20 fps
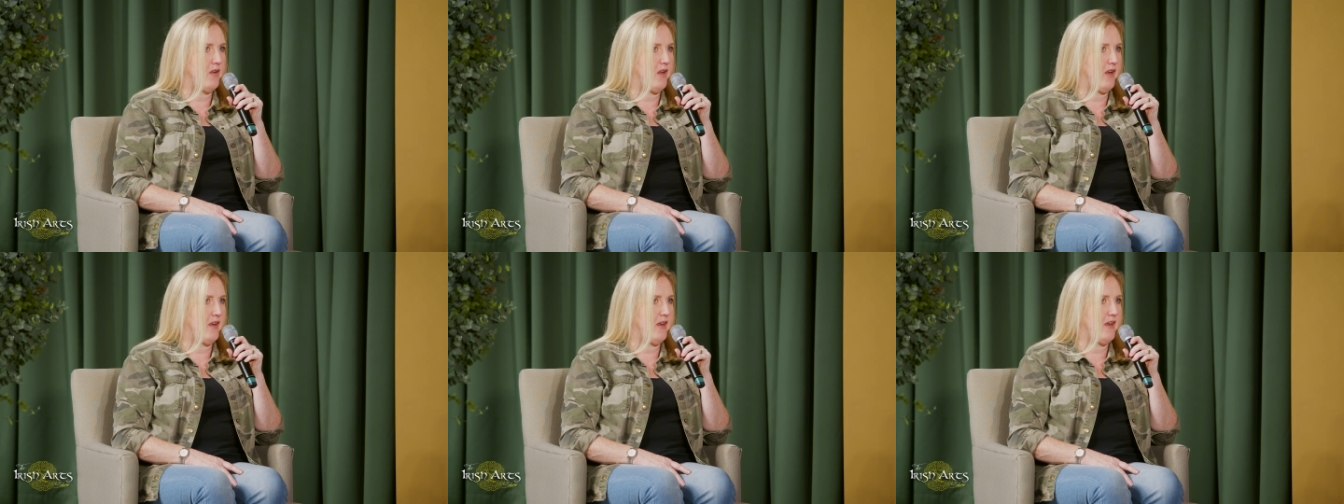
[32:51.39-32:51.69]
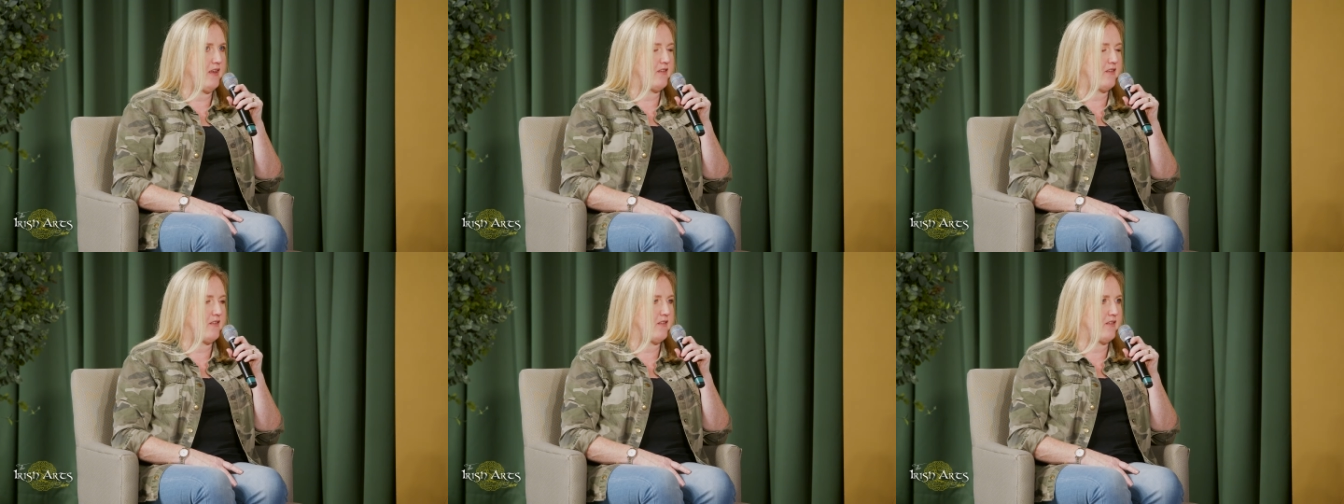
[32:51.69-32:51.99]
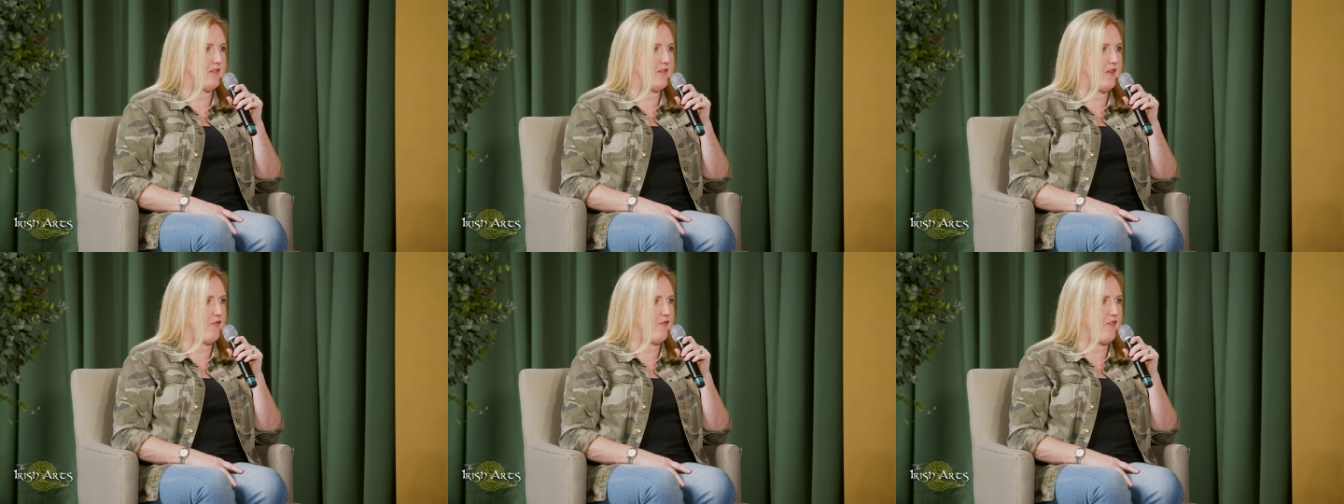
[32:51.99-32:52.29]
like, he
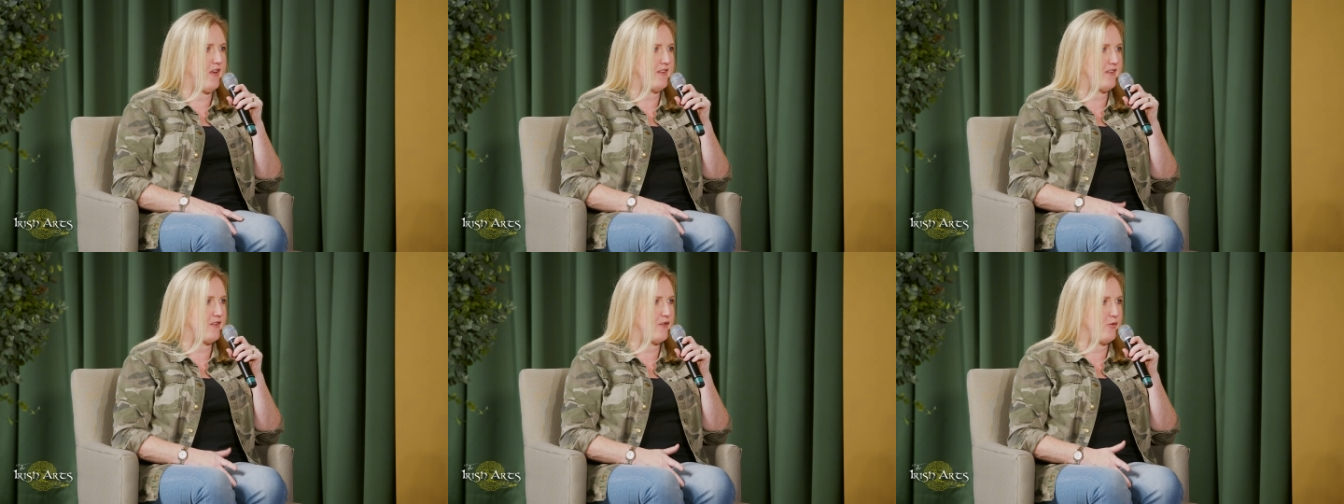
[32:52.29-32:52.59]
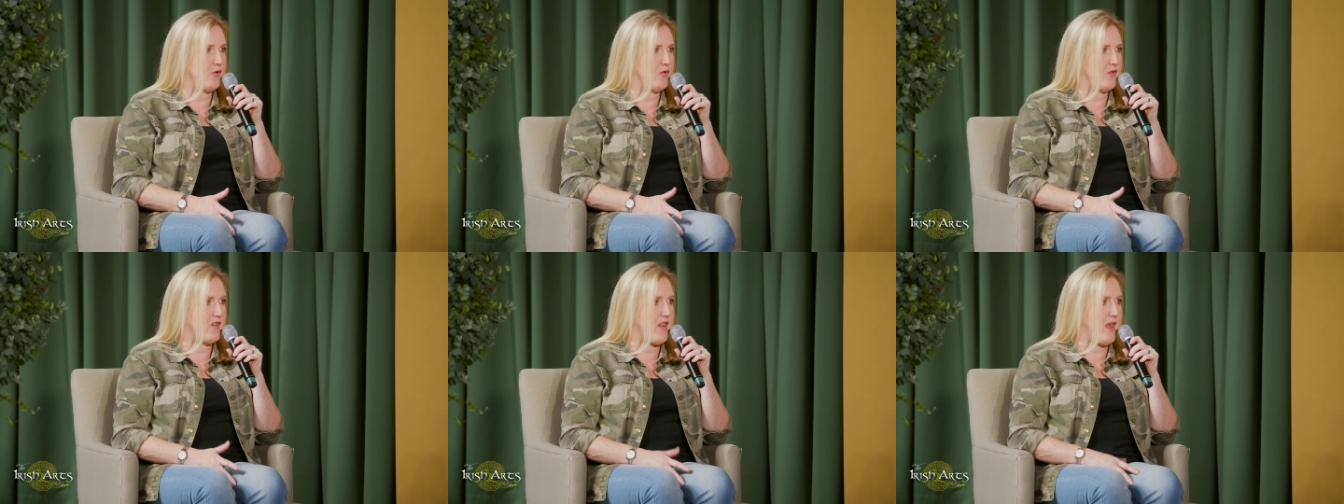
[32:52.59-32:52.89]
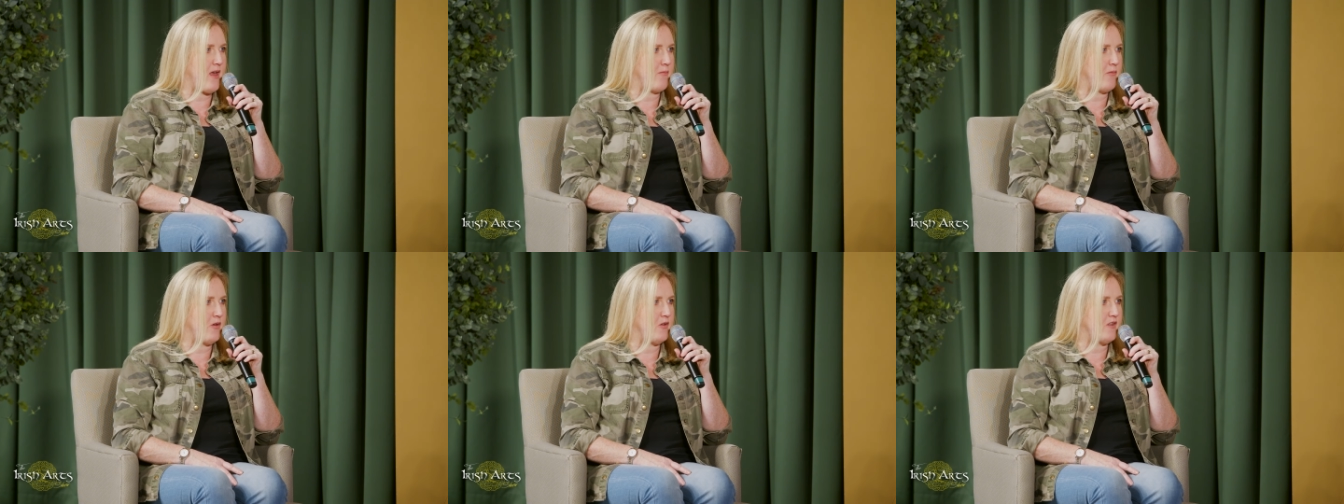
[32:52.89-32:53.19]
does festivals
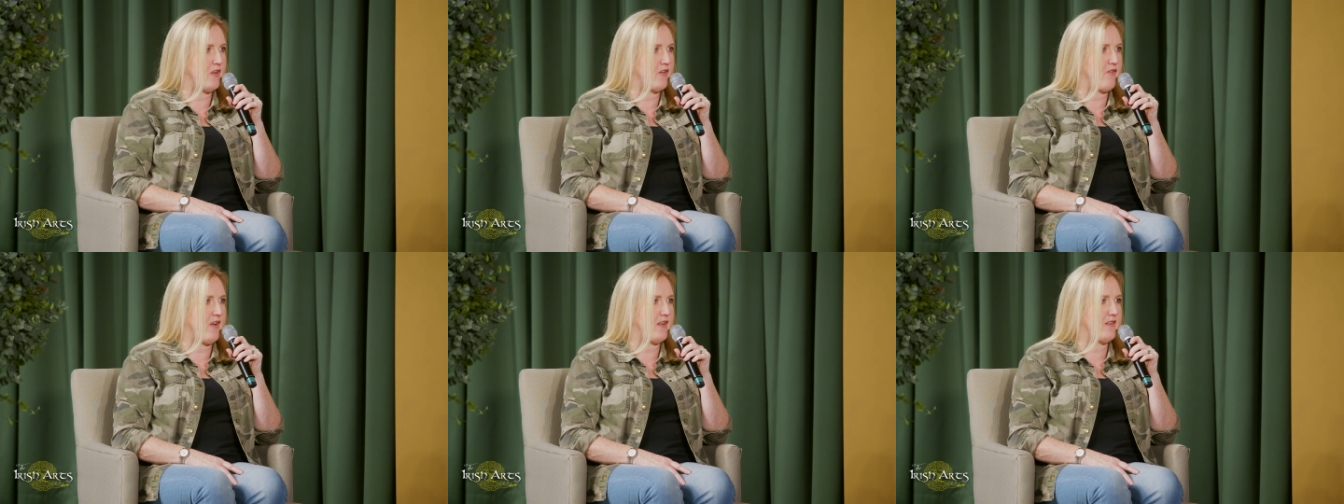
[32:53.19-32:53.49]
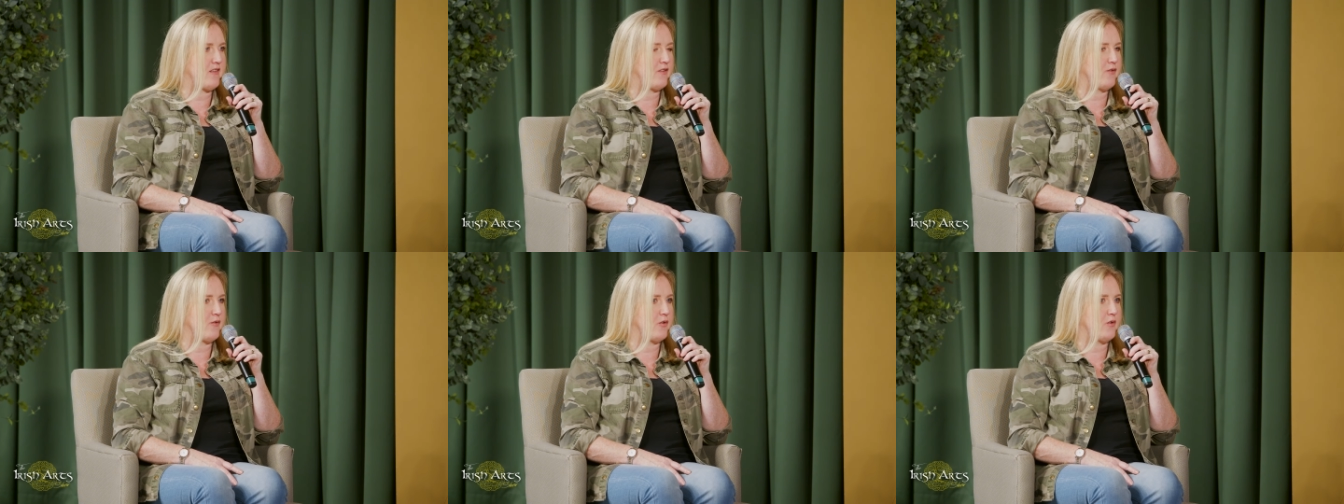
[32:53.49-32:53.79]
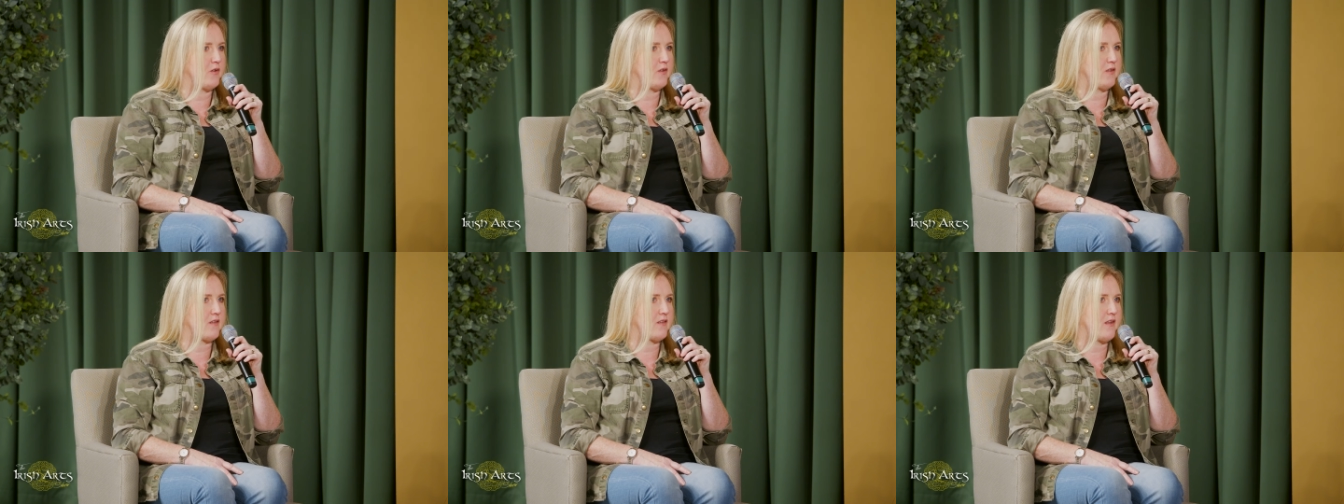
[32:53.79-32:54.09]
there, music
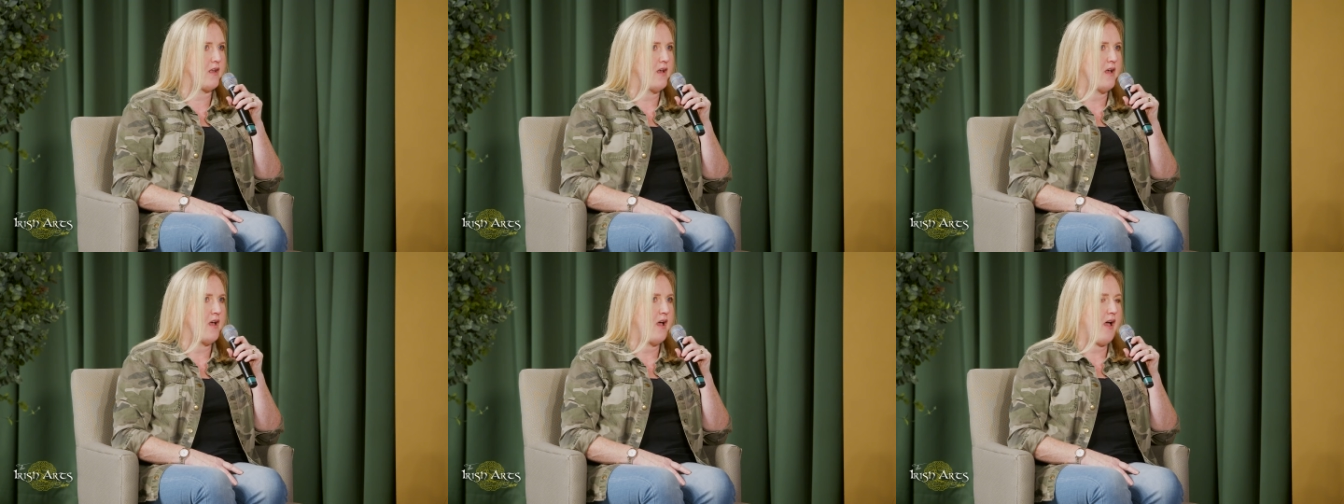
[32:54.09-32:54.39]
festivals,